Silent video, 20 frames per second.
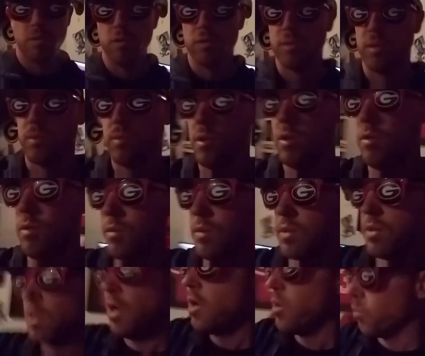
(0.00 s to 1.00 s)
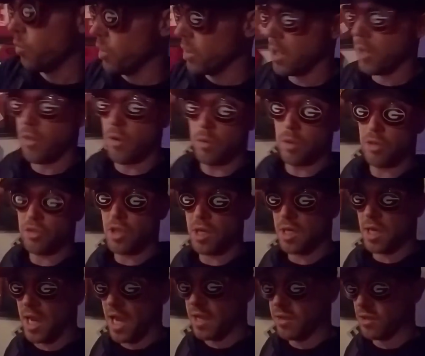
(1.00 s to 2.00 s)
who's who's really the only
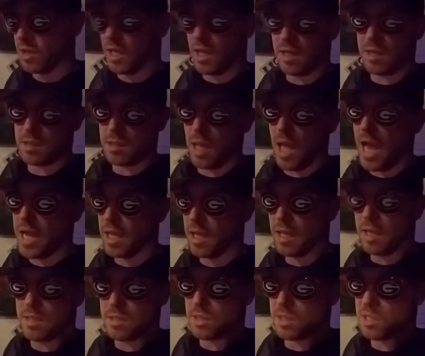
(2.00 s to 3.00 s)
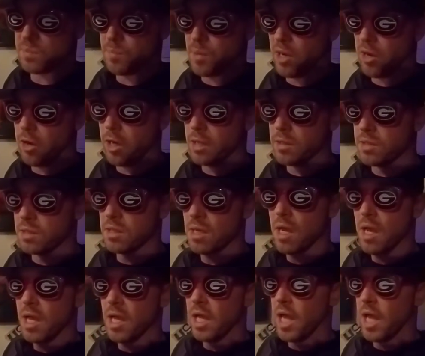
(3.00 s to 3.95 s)
thing the, the kid is lacking is experience,